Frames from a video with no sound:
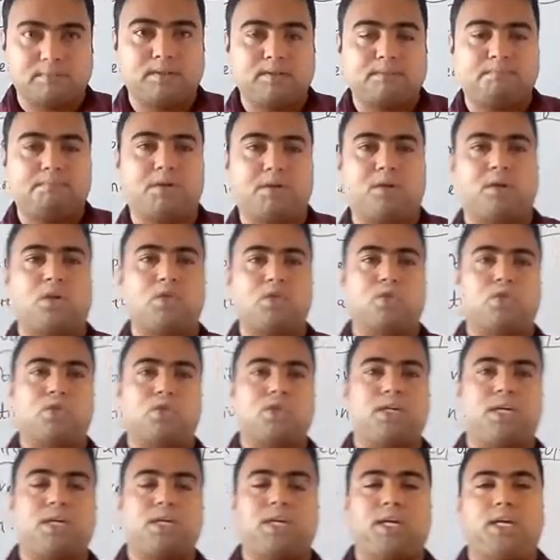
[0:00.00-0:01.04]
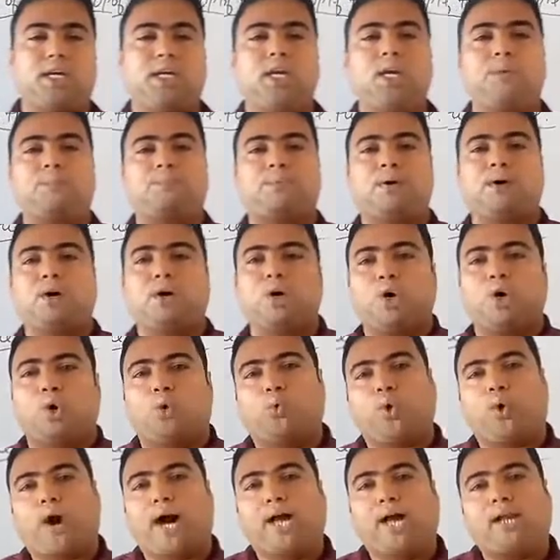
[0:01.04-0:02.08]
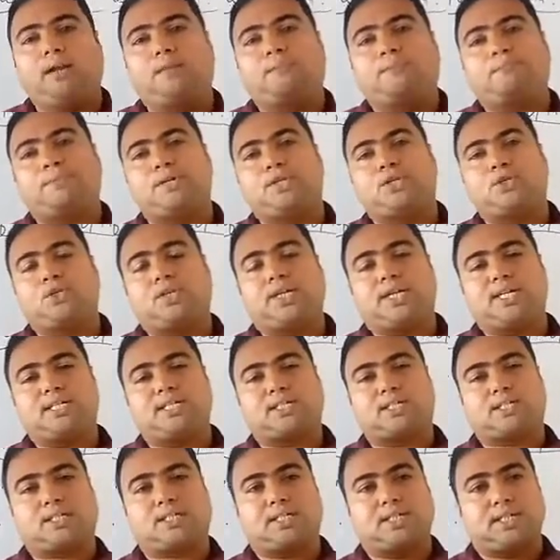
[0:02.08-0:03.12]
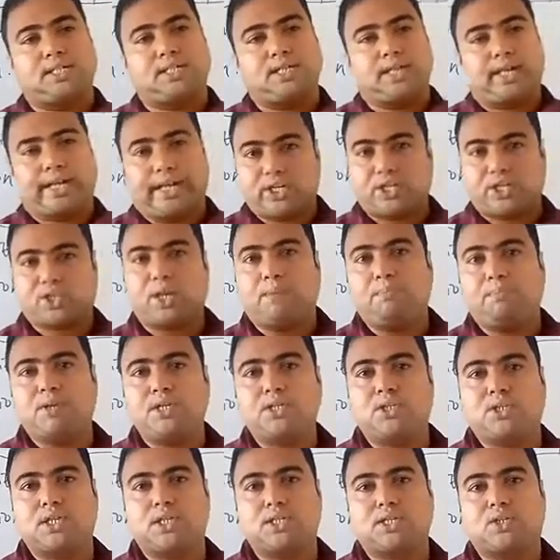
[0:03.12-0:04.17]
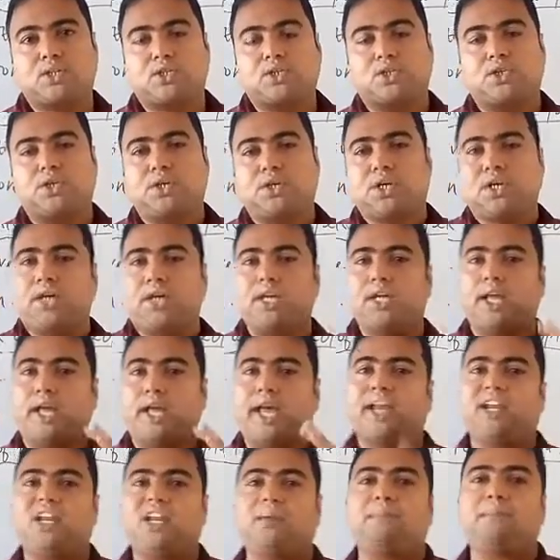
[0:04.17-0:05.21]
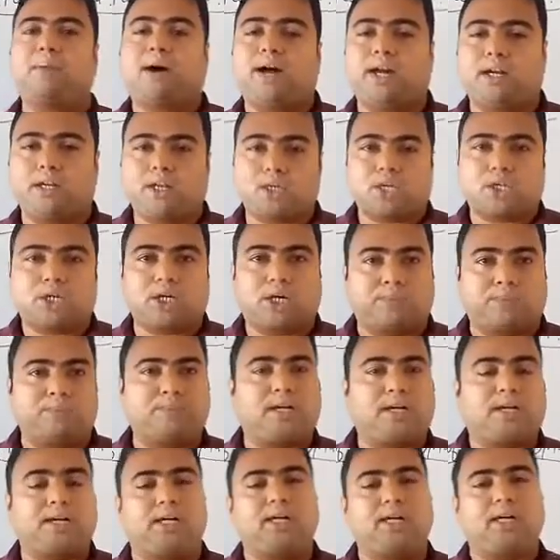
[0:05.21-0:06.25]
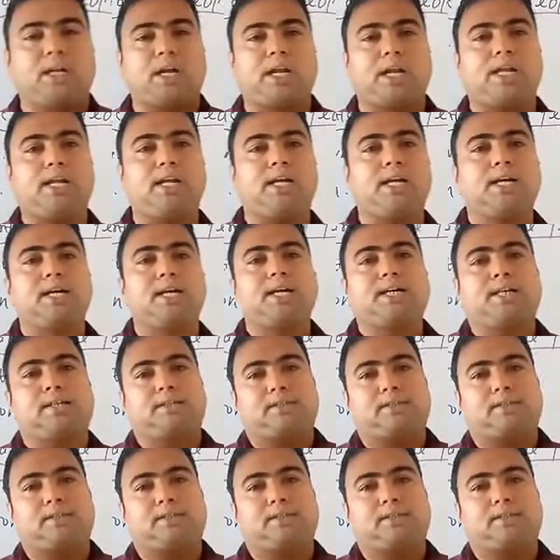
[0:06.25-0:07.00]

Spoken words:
Because if one business establishes in any part of the country,